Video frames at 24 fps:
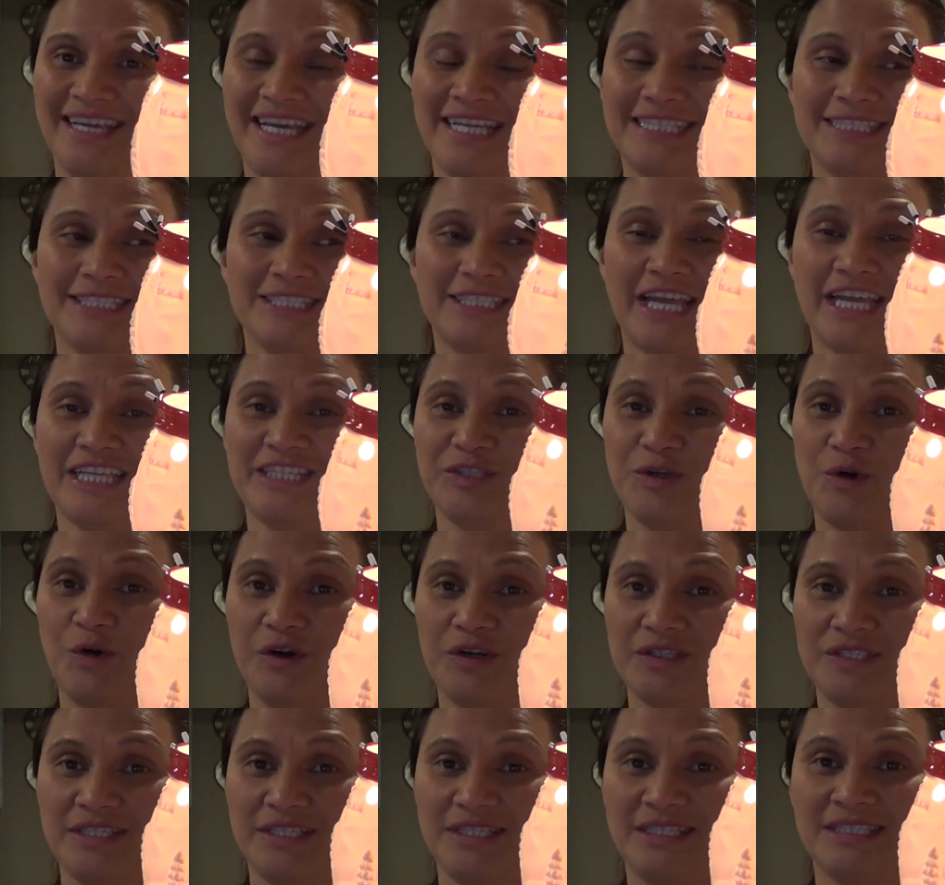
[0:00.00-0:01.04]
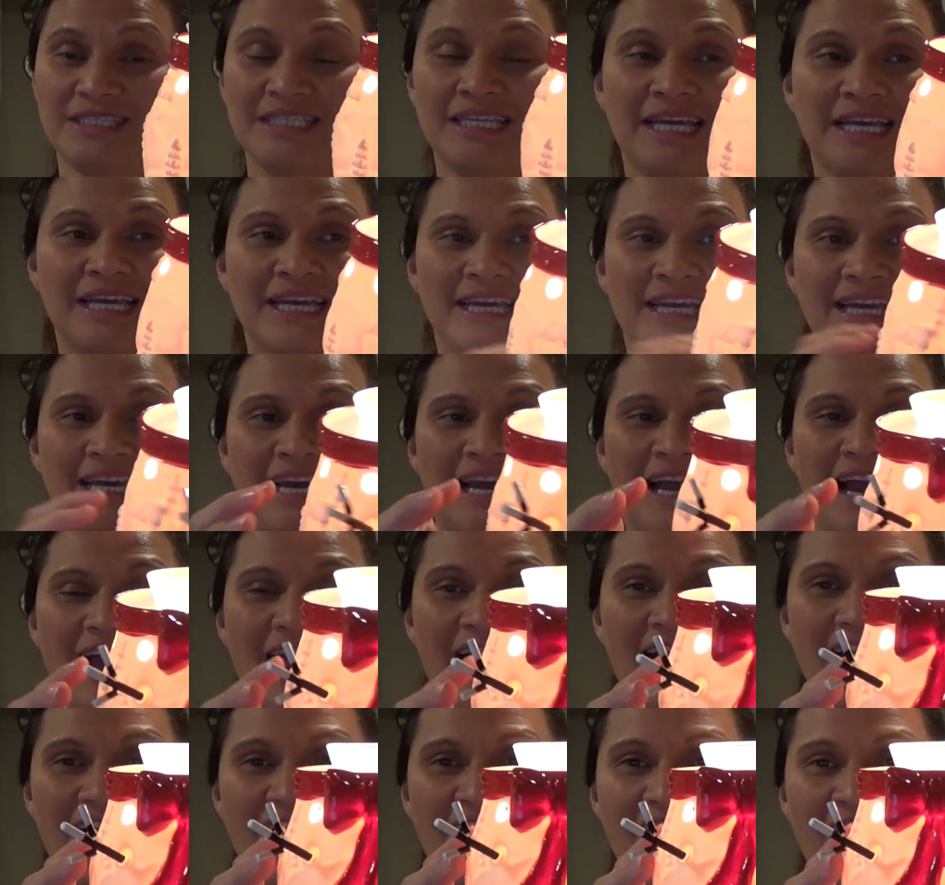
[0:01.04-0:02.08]
It's gorgeous.
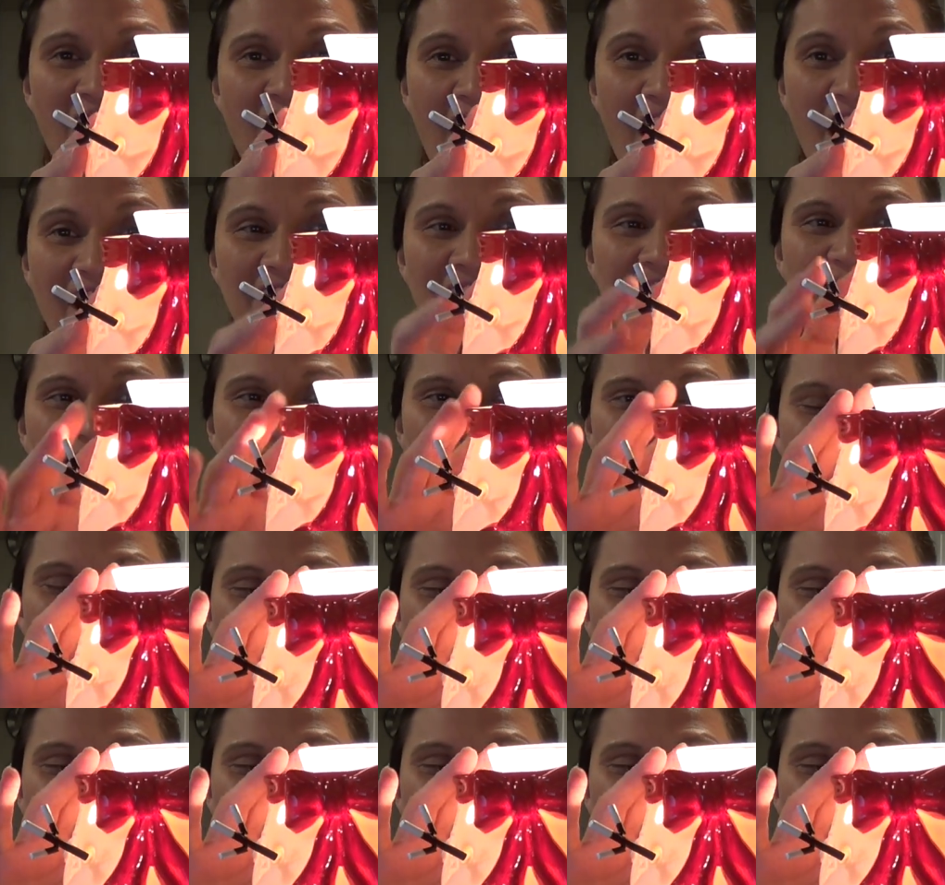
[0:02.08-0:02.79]
I love